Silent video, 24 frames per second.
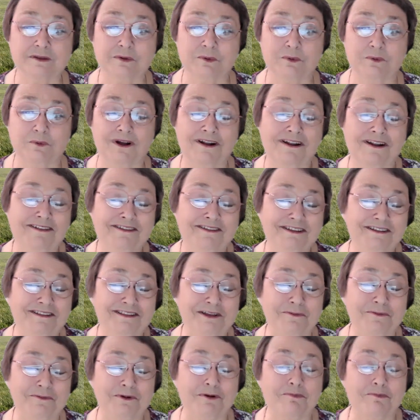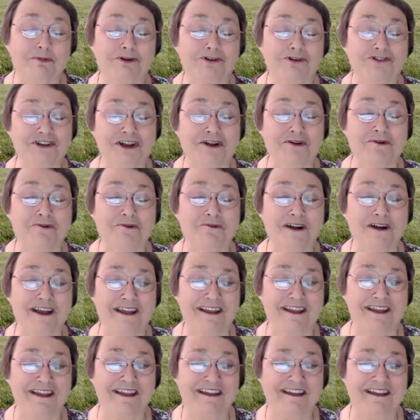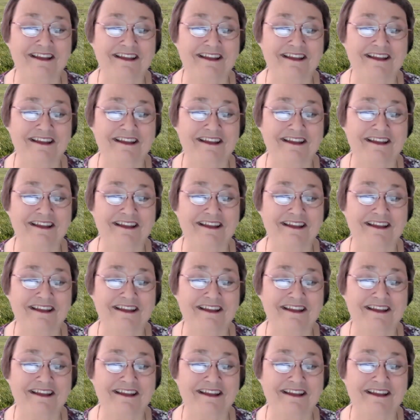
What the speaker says: What is it that we're pushing away?